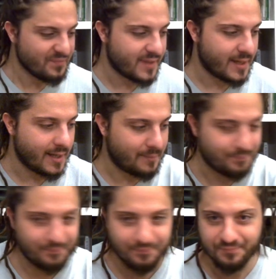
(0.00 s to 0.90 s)
Yeah,
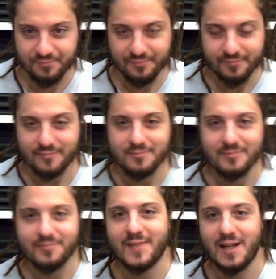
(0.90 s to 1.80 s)

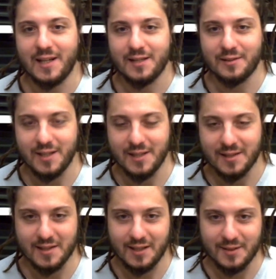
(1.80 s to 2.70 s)
a little
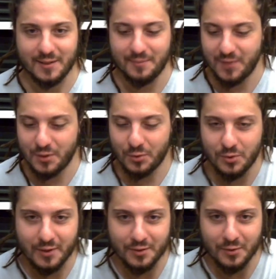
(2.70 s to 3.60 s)
insight into
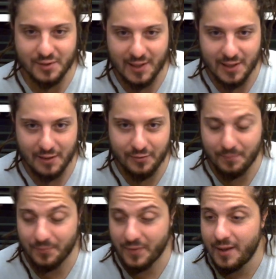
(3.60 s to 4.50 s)
Eduardo's life.
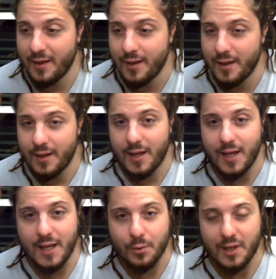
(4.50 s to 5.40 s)

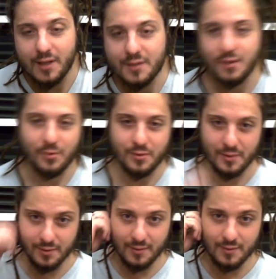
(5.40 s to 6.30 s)
Anyway, so
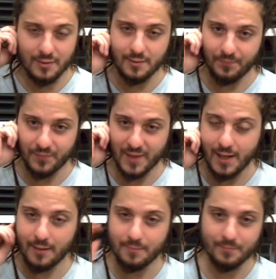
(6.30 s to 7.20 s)

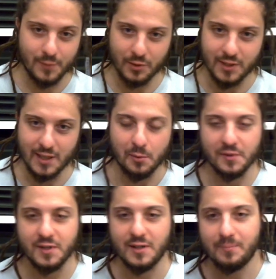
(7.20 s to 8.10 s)
hey, long time no
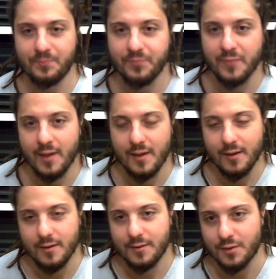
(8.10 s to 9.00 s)
see.
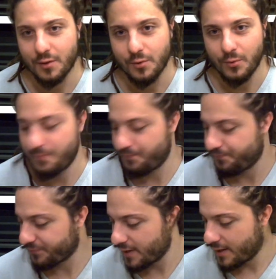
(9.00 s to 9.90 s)
So
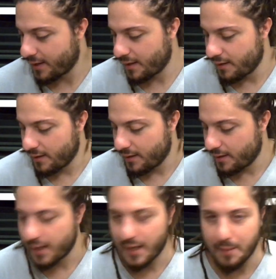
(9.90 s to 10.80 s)

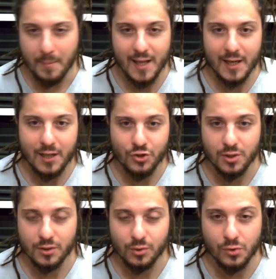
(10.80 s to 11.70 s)
I
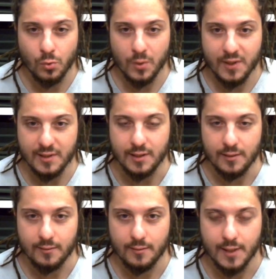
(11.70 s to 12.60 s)
managed to squeeze
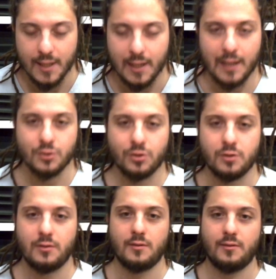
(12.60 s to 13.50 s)
in an
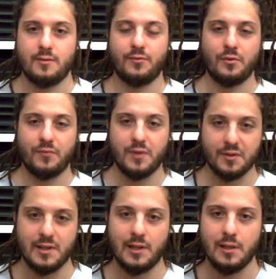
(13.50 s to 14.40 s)
election for
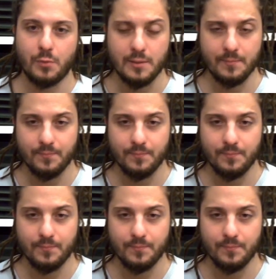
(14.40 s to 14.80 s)
Venus in Libra,